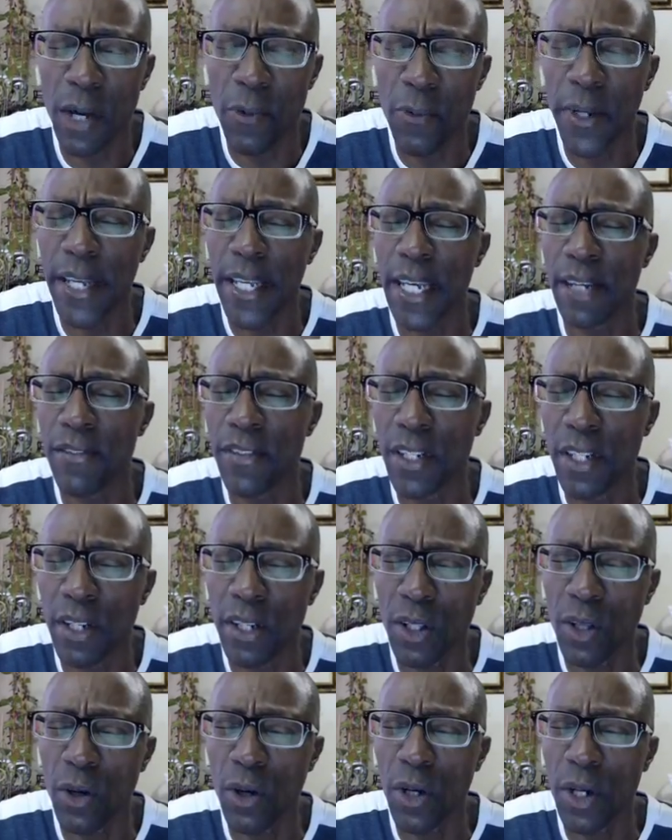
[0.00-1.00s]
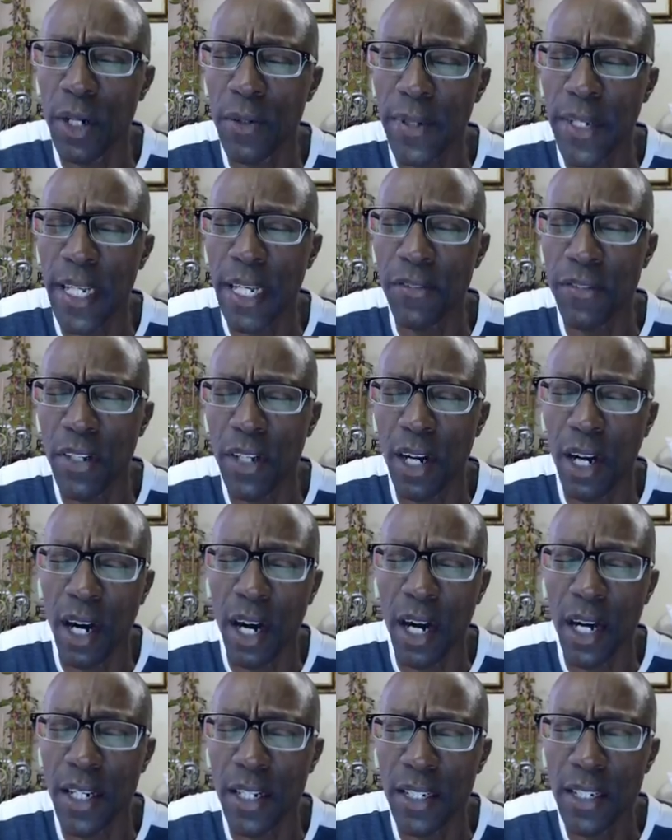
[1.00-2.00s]
And we give you glory, we give you
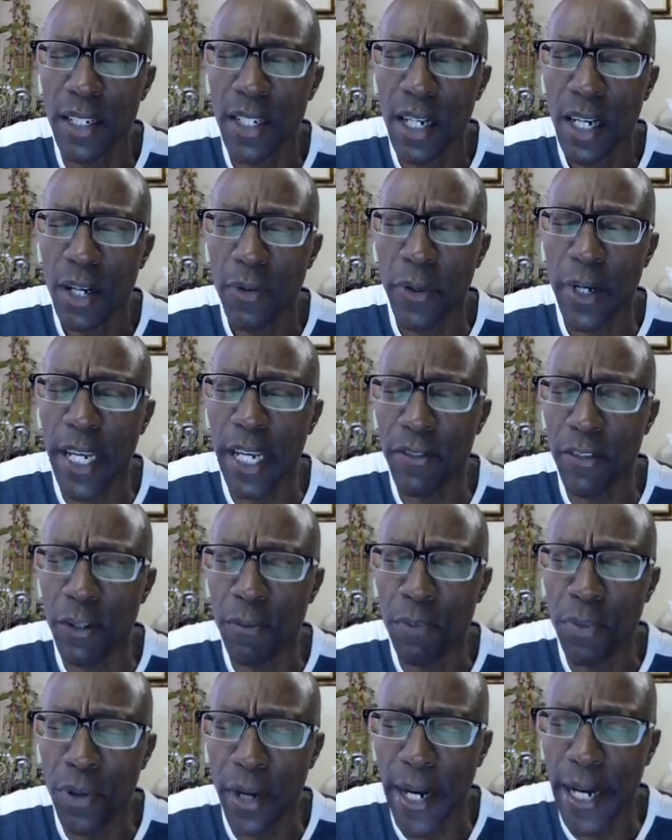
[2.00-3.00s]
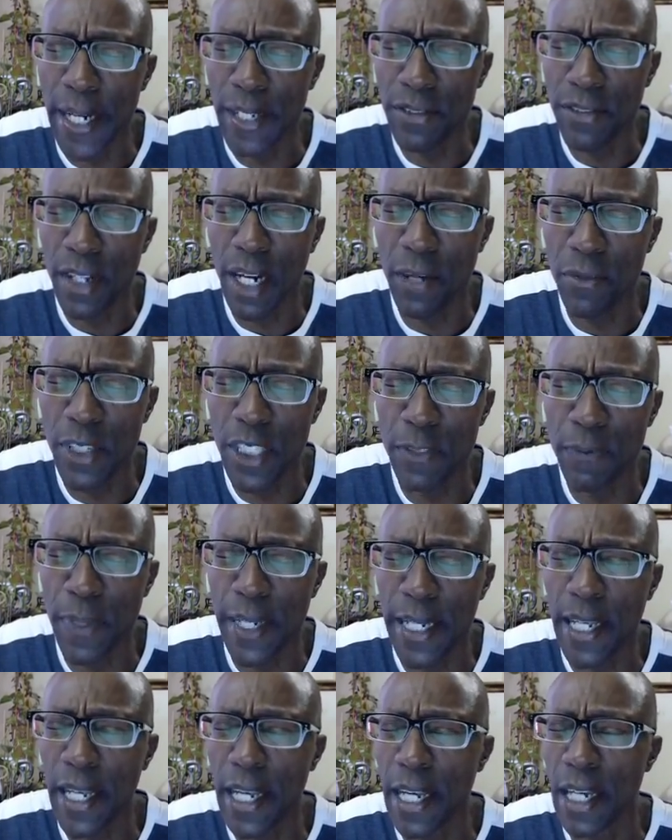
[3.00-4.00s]
honor, we give you praise, oh God. We
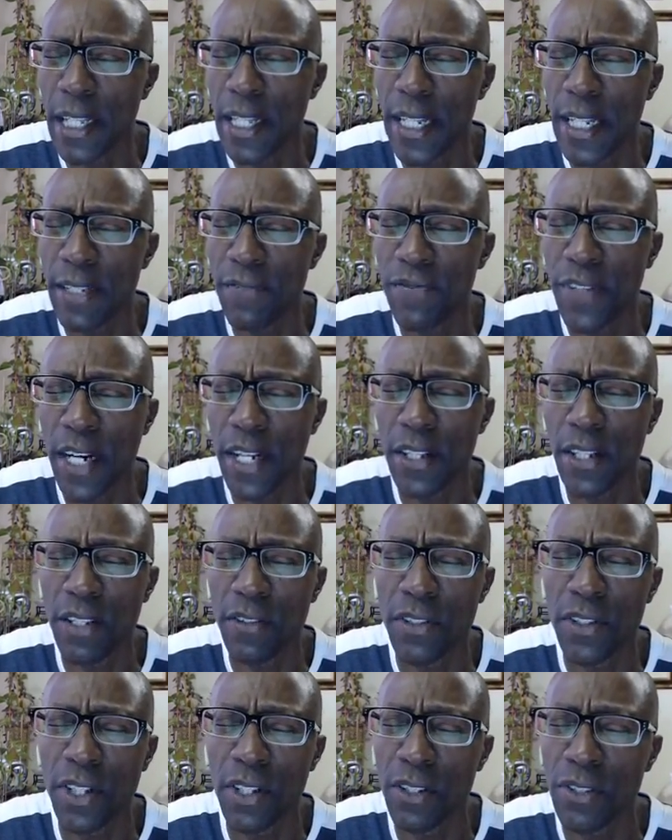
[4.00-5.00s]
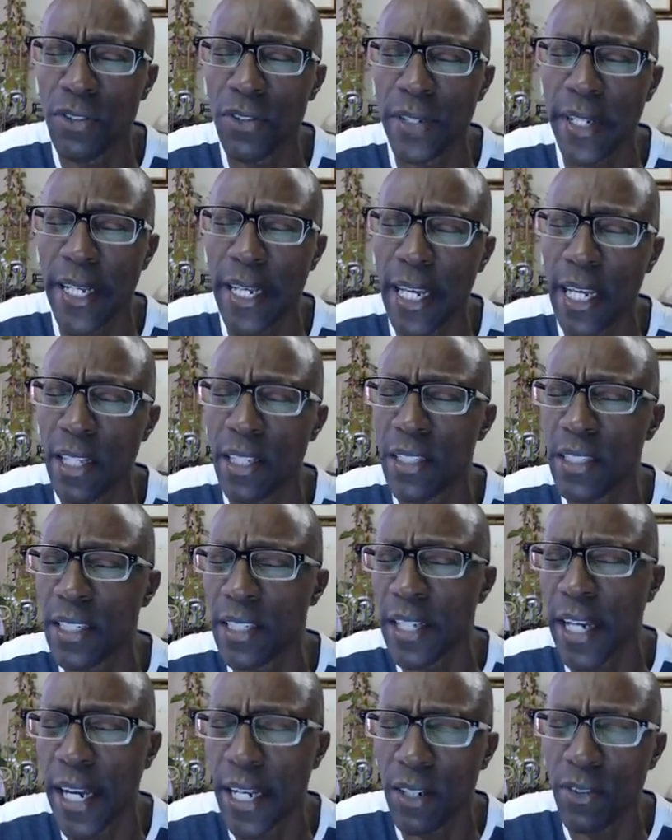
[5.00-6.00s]
speak healing, Father, over those who need healing
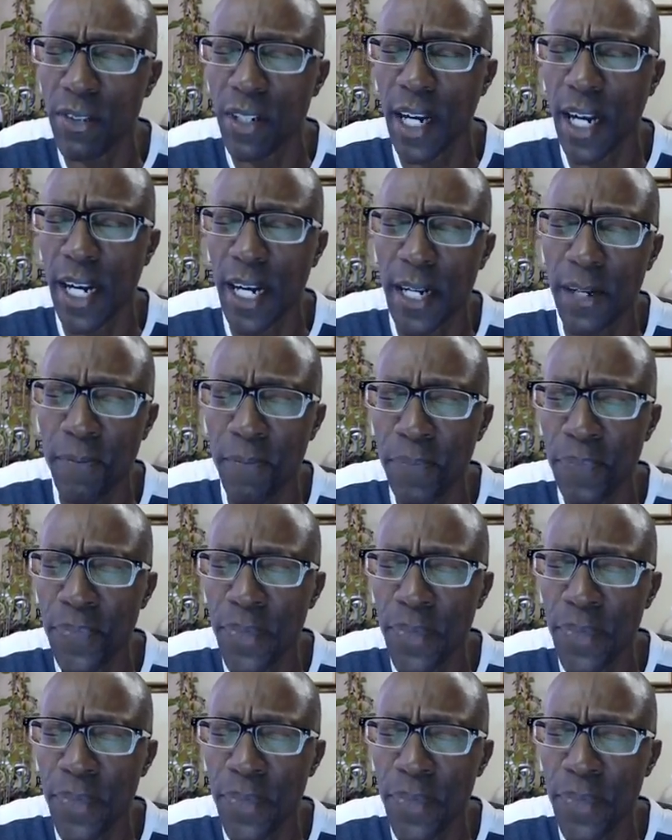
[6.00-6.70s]
tonight, oh God.